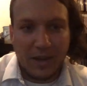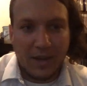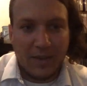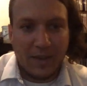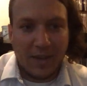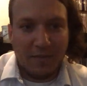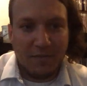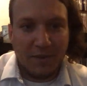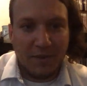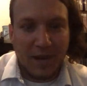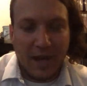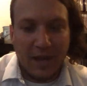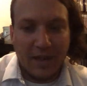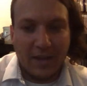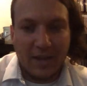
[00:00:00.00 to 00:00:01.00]
of get that
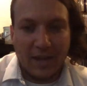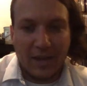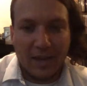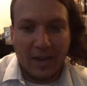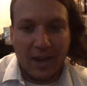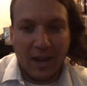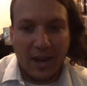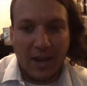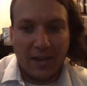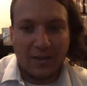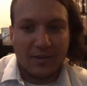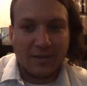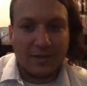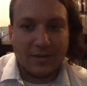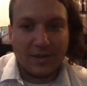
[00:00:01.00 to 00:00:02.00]
finality
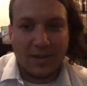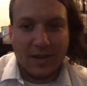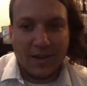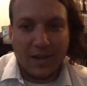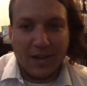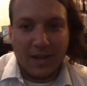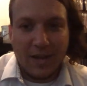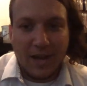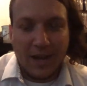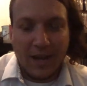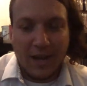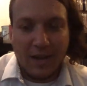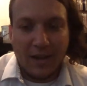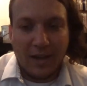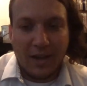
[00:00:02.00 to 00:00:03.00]
and
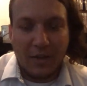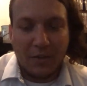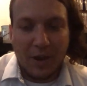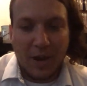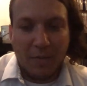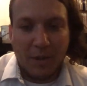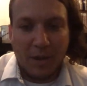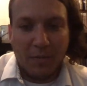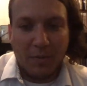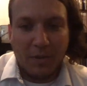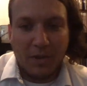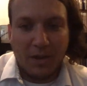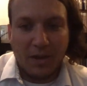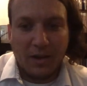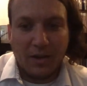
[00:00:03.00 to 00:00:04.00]
kind of wrap up
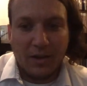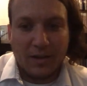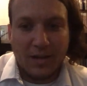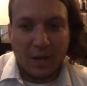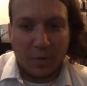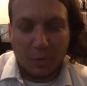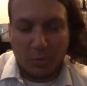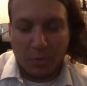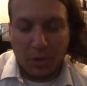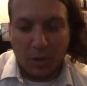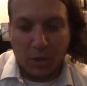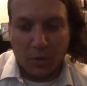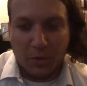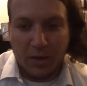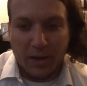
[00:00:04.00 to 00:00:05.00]
a terrible
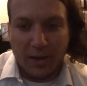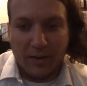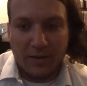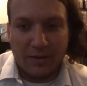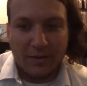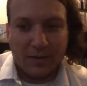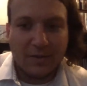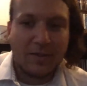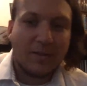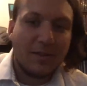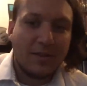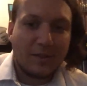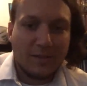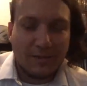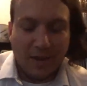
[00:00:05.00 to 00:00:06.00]
bow that
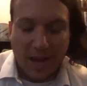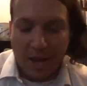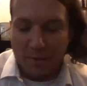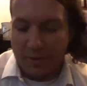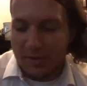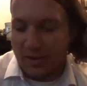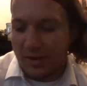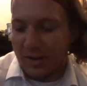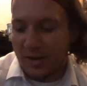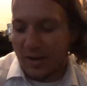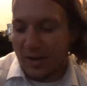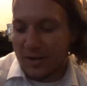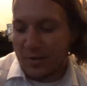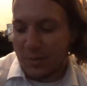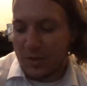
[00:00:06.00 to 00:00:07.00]
happened in
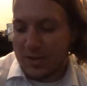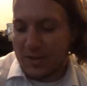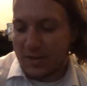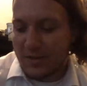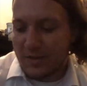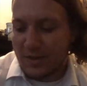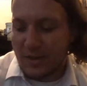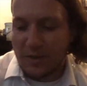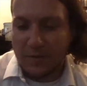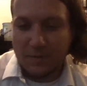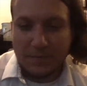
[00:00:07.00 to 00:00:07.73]
2017.